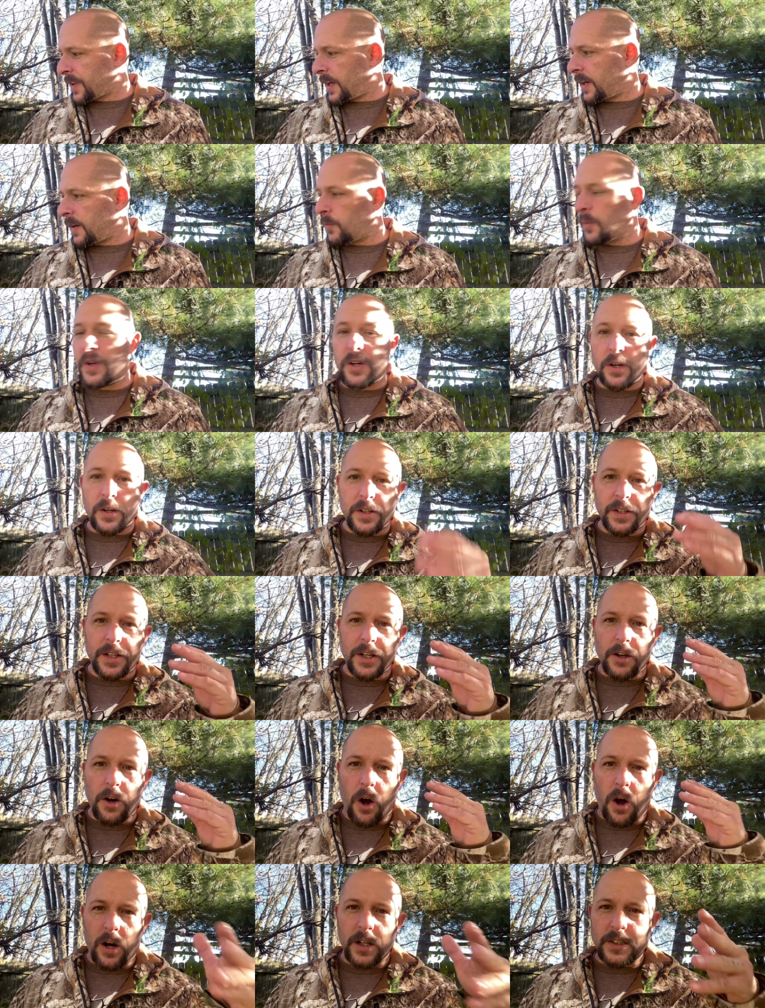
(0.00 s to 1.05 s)
uh, we couldn't get
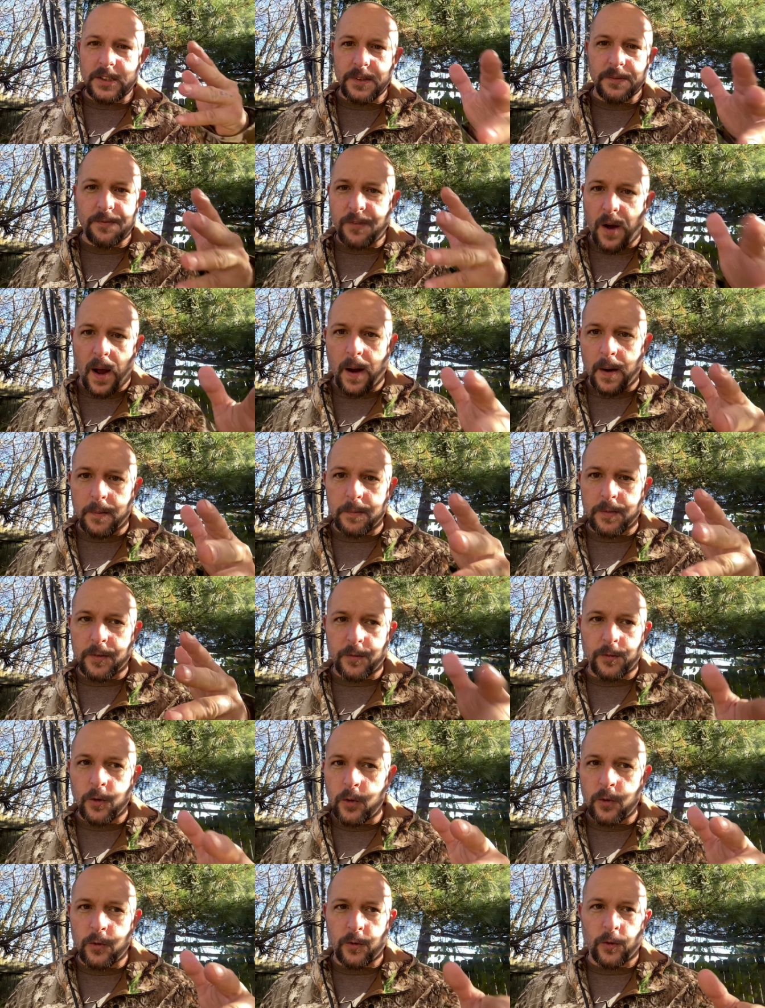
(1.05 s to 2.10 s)
Augason Farms
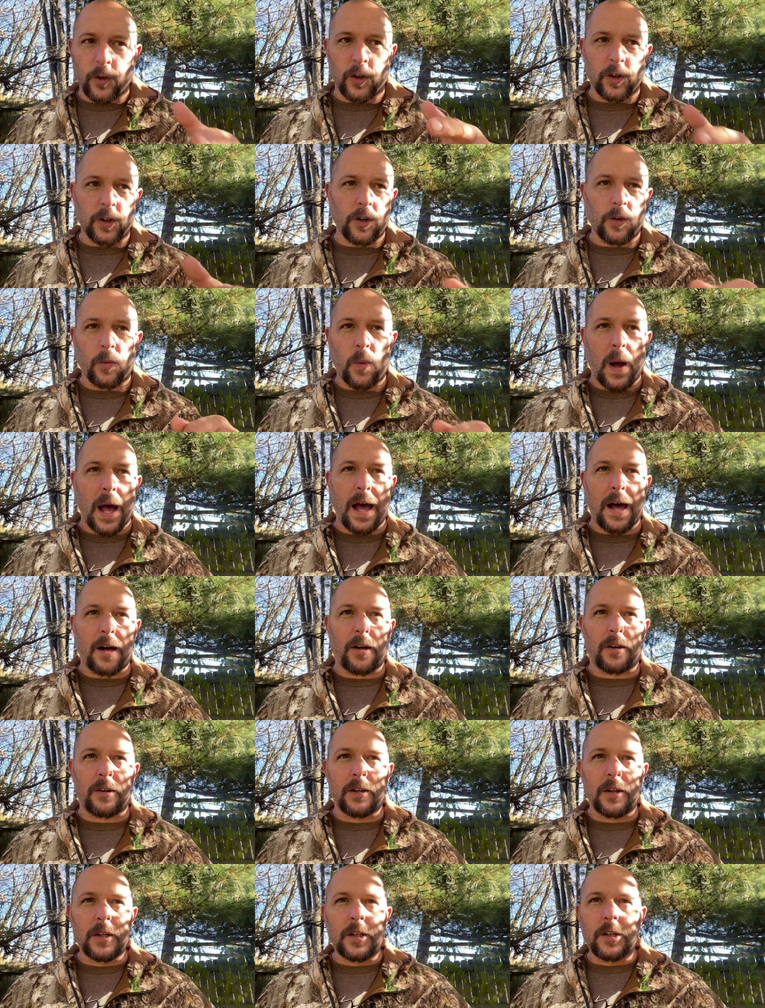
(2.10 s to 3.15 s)
food for a little
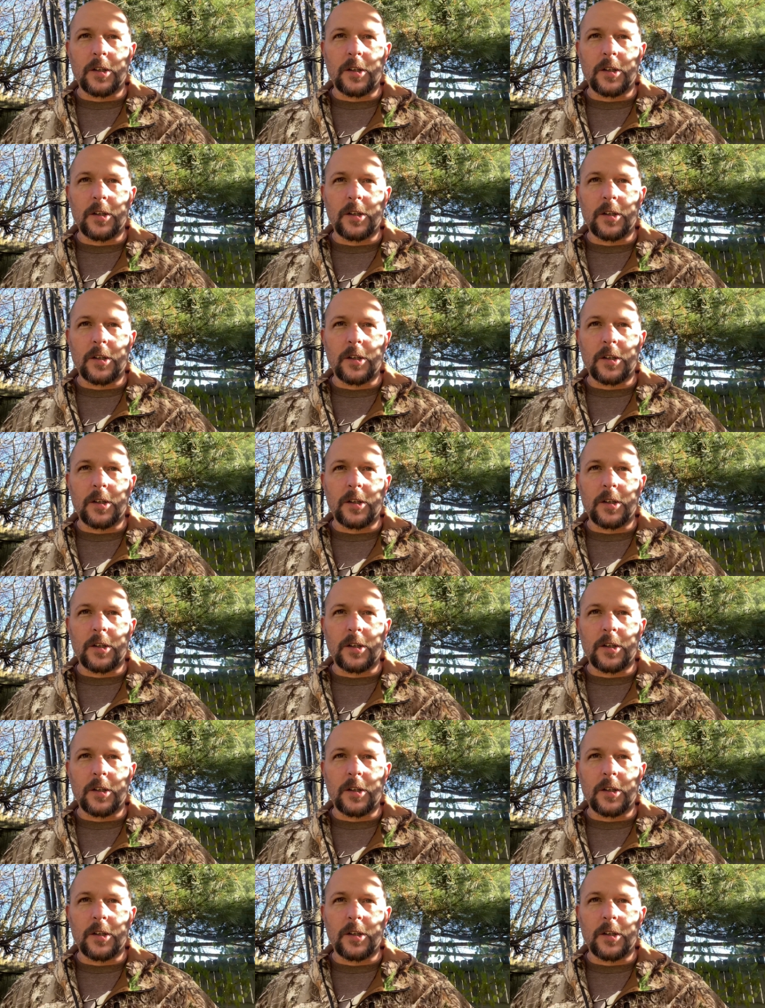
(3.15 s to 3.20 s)
while.